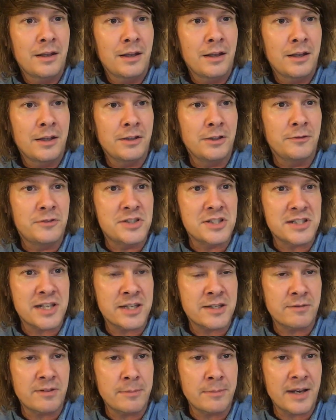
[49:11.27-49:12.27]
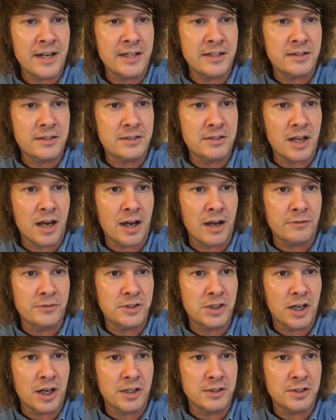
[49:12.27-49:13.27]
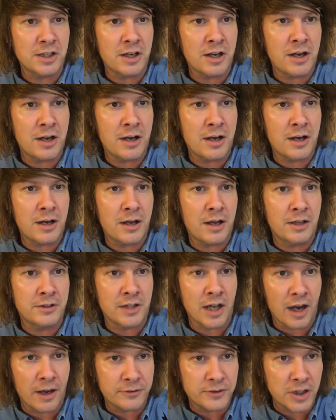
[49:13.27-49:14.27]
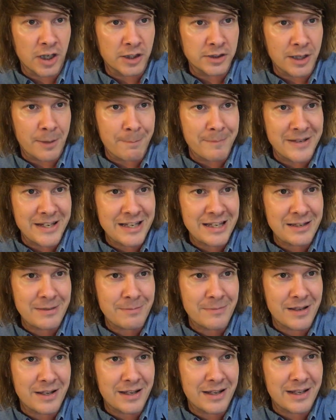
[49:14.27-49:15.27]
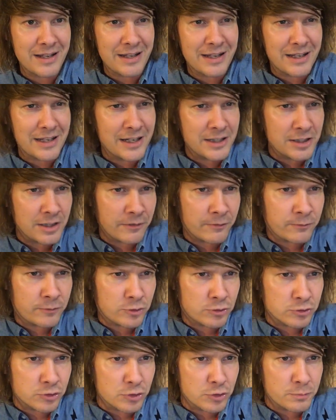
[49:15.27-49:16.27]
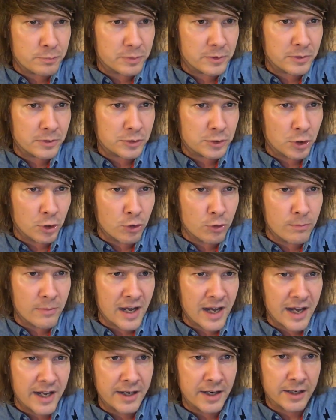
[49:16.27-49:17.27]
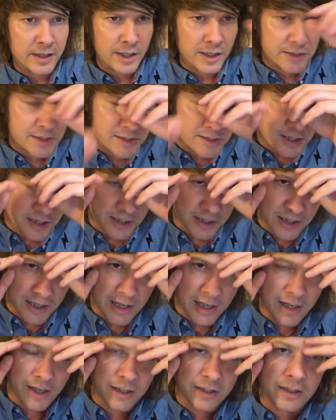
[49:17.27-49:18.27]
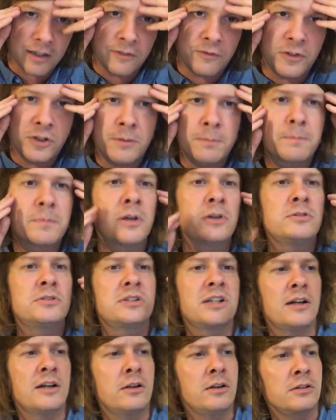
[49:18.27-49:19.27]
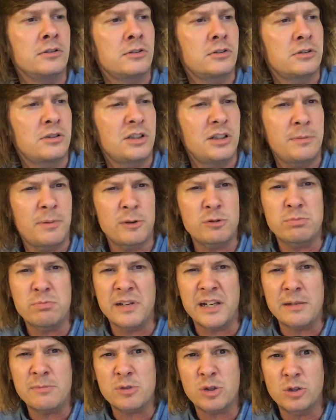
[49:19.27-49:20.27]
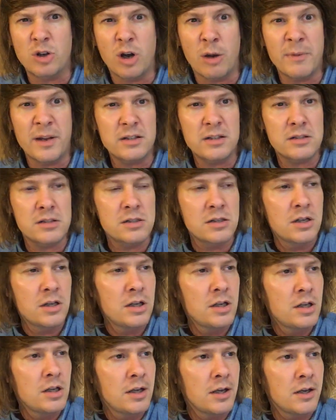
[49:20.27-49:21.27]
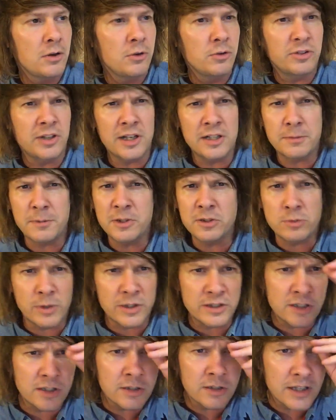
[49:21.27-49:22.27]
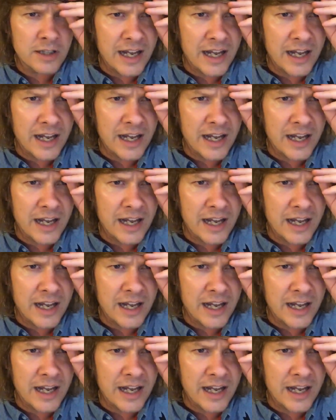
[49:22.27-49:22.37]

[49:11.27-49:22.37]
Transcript: You've successfully made a Darth Jar Jar meme in your group. Cool, man. I'd like to see that. I don't know if you can post that on... Can you post memes on comments? Or send it to me on Twitter,